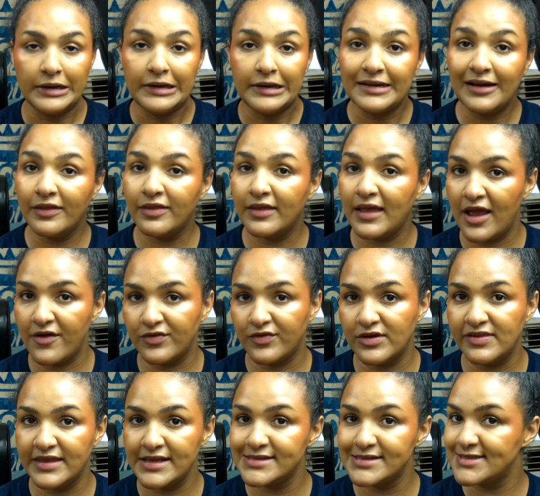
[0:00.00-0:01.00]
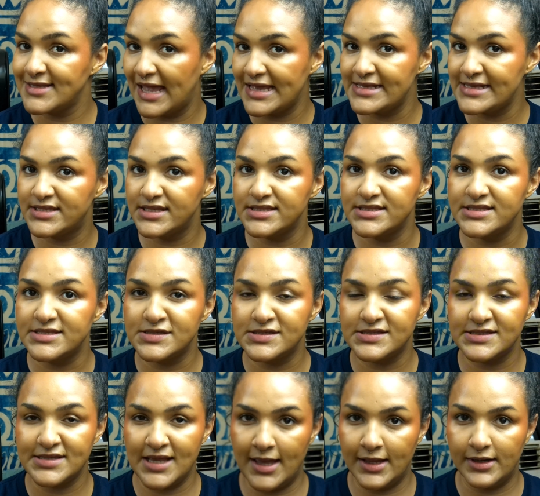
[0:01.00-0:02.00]
Now that everything's nice and
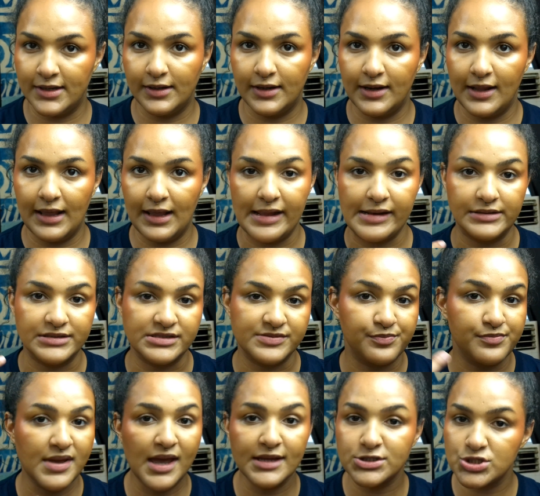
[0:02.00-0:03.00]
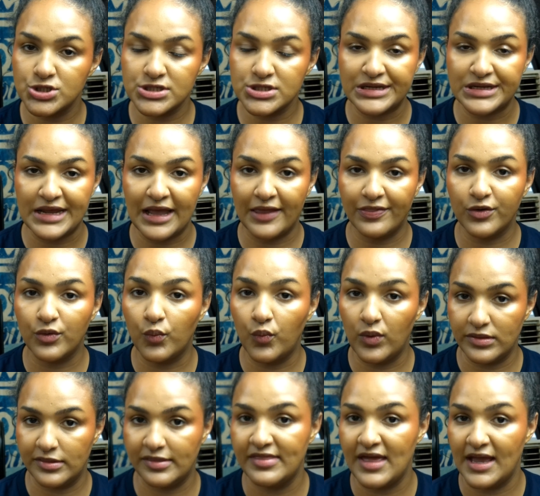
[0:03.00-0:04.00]
set and meshed together
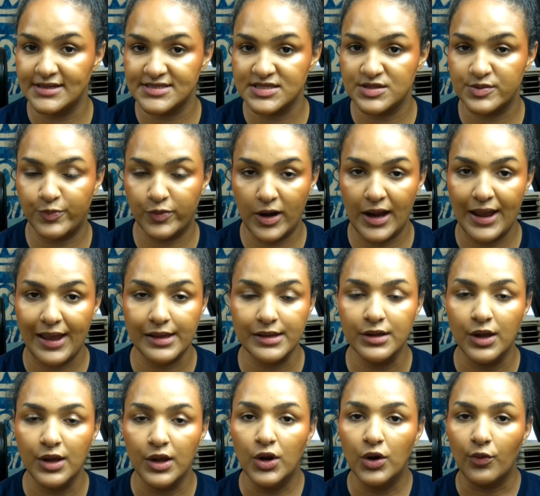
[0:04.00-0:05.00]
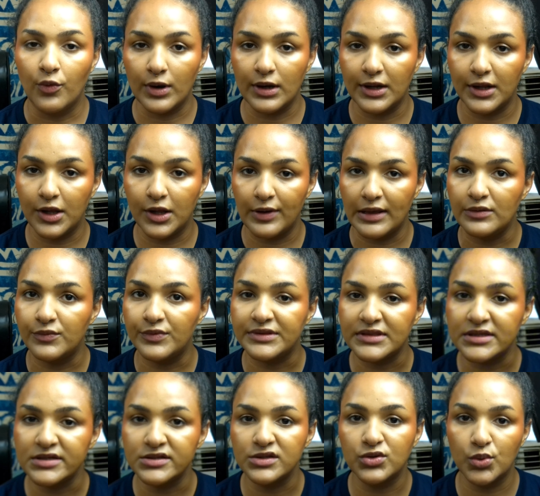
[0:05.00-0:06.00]
with that spray, we're going to go in with
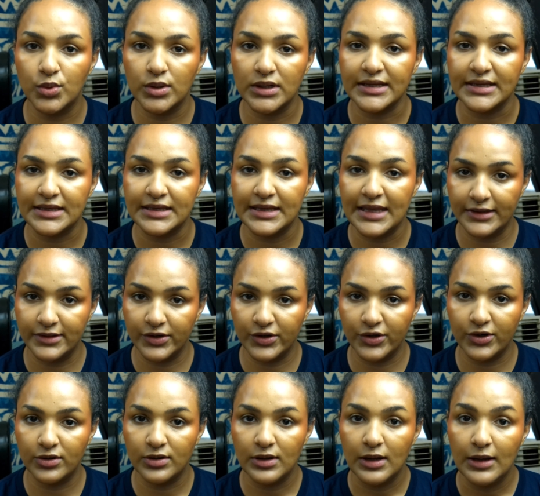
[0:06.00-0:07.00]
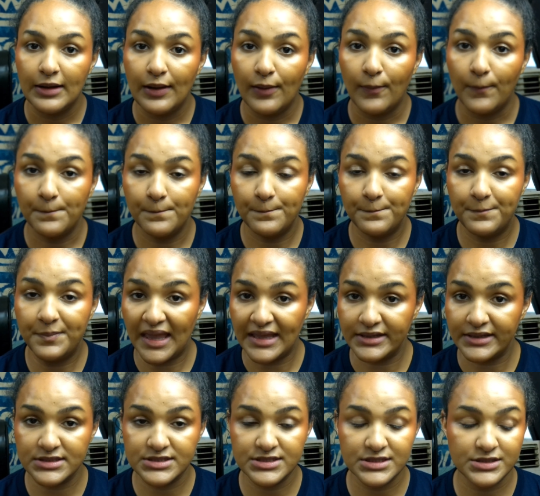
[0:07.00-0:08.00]
the Laura Geller
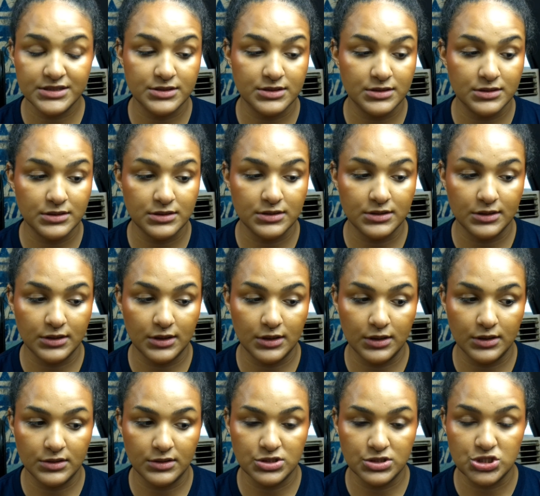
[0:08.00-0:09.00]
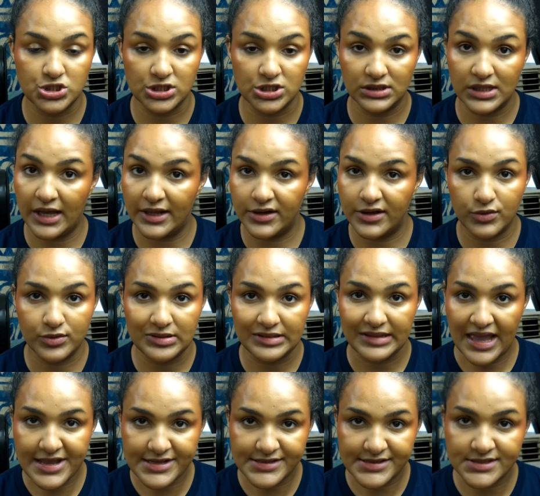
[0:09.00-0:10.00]
Baked Gelato
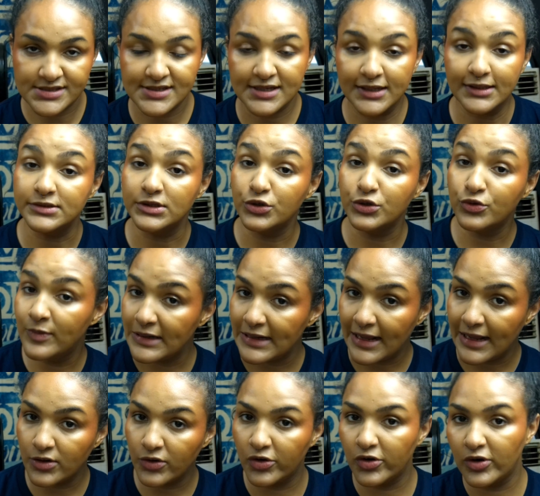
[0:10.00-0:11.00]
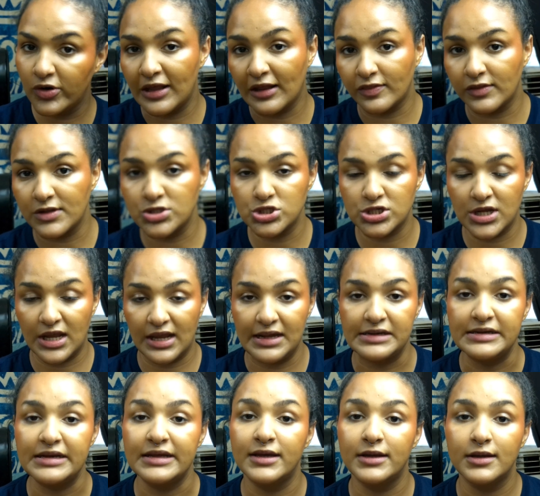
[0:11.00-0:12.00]
Lace Illuminator in the
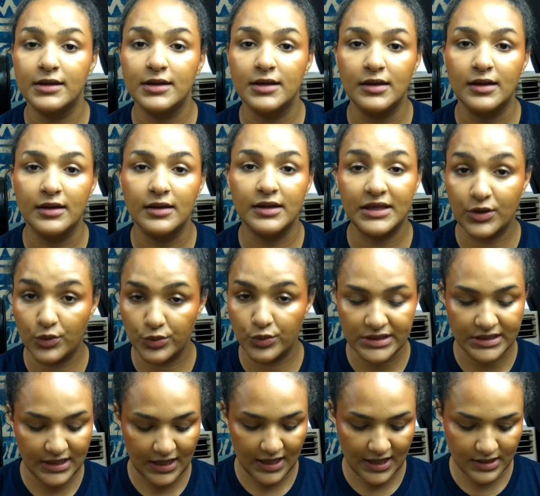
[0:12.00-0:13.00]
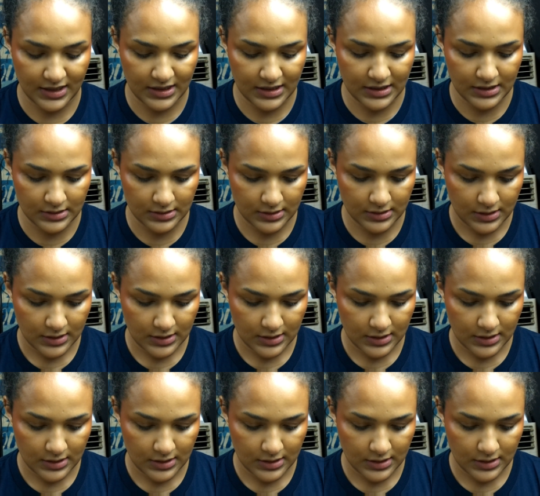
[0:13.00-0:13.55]
shade Gilded Honey.